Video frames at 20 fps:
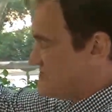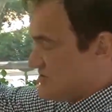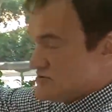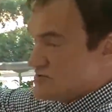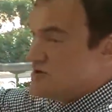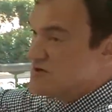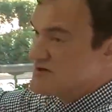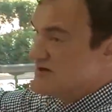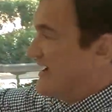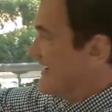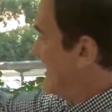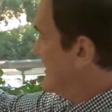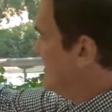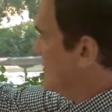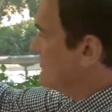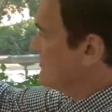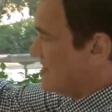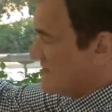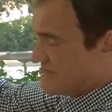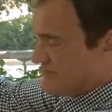to look like. I
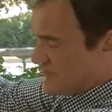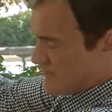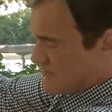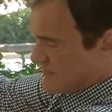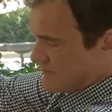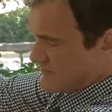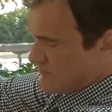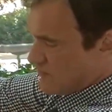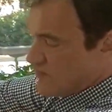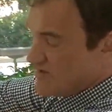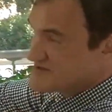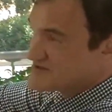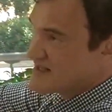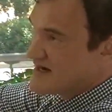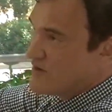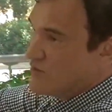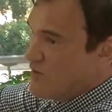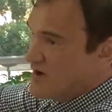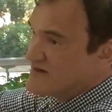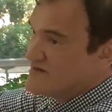knew the ones
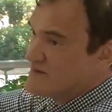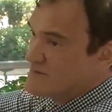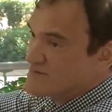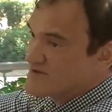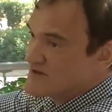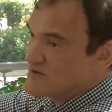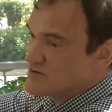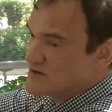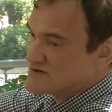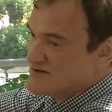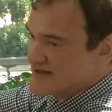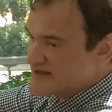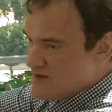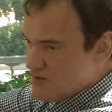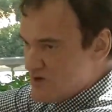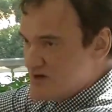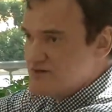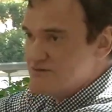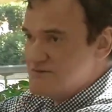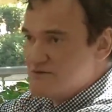that I wanted them to look like. I
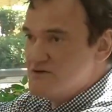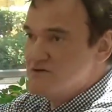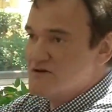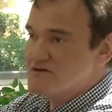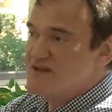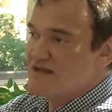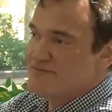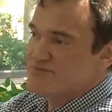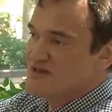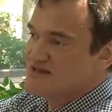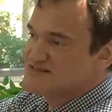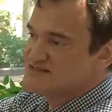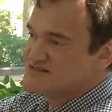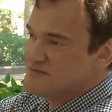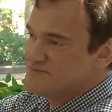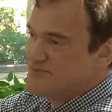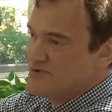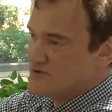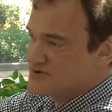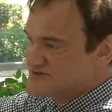wanted them to look like Blood
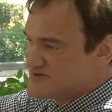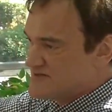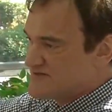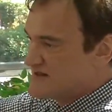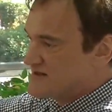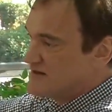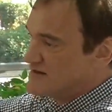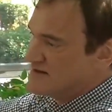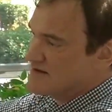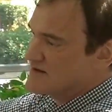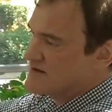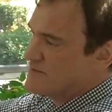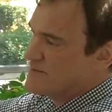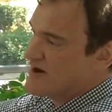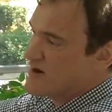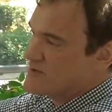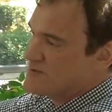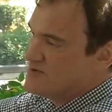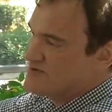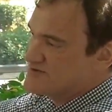Simple or something
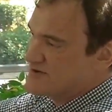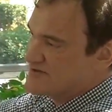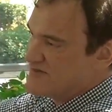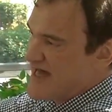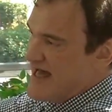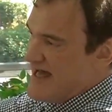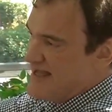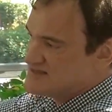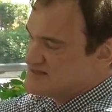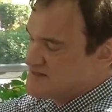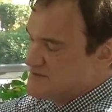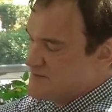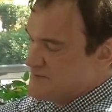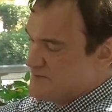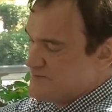comparable to that.